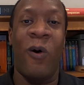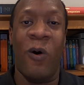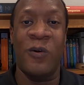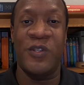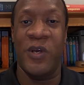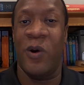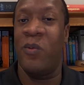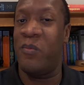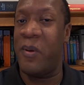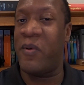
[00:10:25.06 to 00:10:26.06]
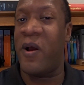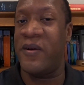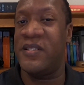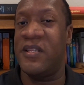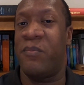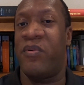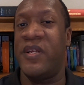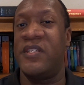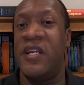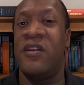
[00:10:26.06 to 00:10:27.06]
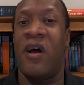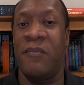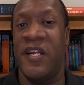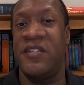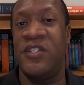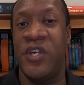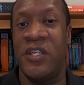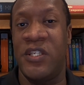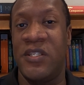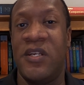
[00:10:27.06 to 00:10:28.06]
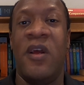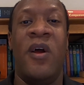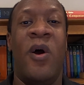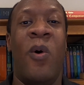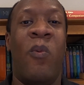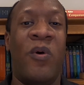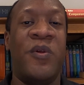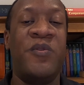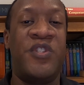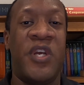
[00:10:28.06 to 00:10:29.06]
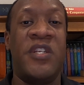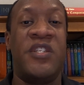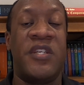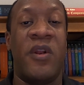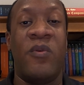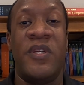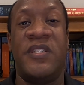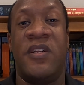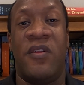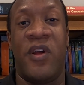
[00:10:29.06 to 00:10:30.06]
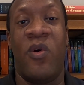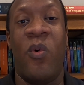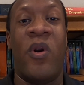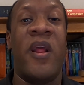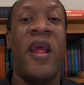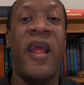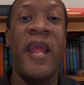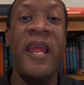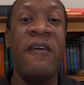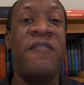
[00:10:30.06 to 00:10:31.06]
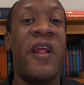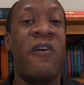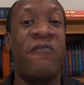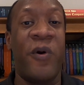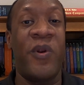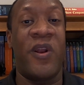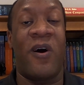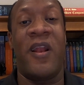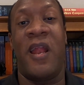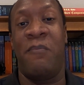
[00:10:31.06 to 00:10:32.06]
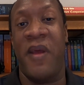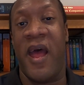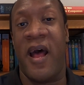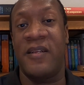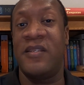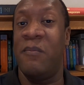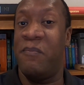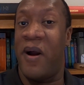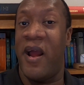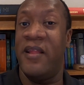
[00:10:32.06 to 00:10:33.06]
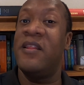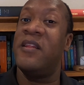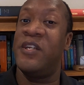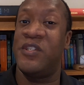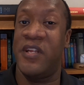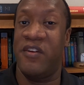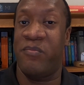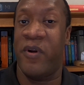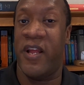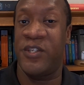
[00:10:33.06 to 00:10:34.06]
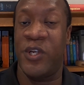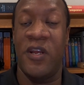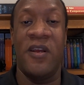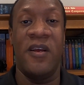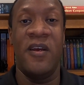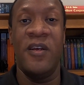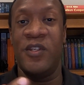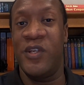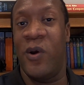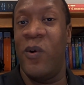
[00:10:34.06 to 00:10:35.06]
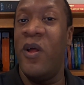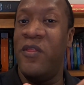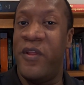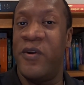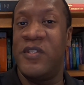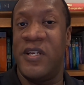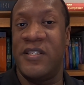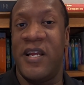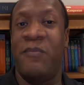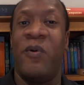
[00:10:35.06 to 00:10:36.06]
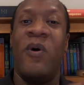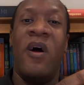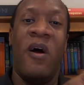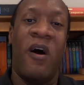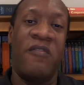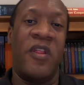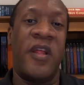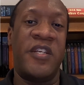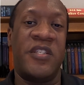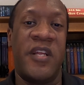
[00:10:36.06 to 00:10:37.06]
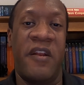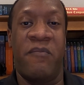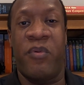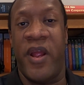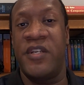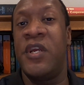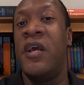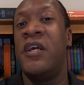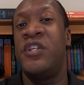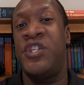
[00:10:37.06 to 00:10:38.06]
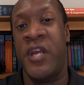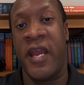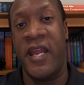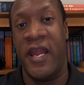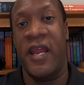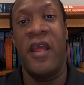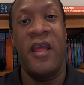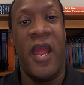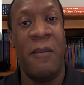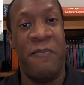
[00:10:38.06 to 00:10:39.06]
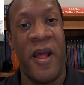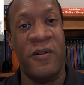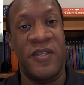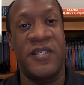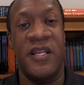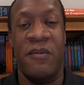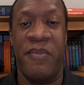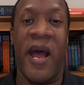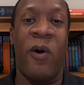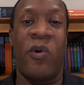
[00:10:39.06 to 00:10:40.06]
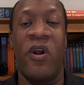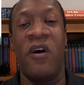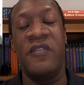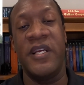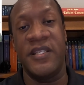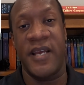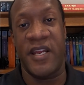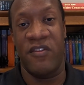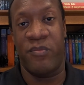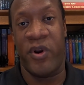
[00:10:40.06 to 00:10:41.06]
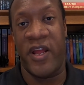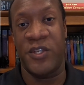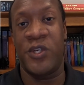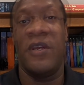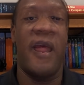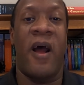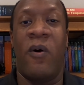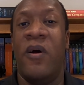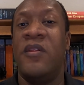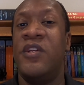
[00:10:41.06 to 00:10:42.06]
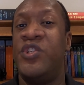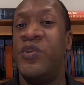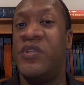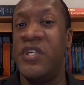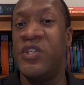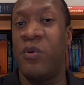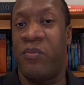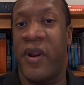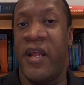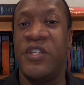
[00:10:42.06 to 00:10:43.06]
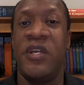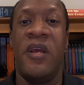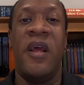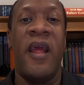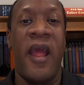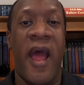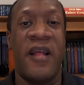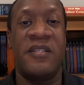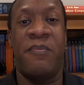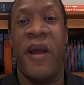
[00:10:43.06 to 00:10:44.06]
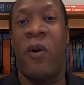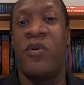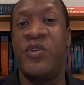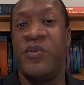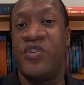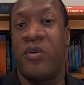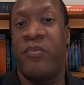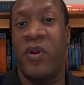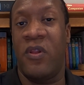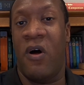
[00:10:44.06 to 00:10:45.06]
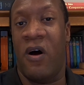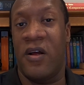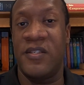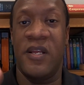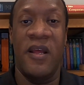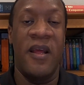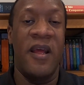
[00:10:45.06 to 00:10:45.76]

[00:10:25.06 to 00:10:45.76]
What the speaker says: Also, remember how I said the president nominates judges? Well, those judges can only sit on the court if they are voted on and passed by the legislative branch. So there is an example of the legislative branch checking and balancing the power of the executive branch. Now, the judicial branch has the power to interpret laws.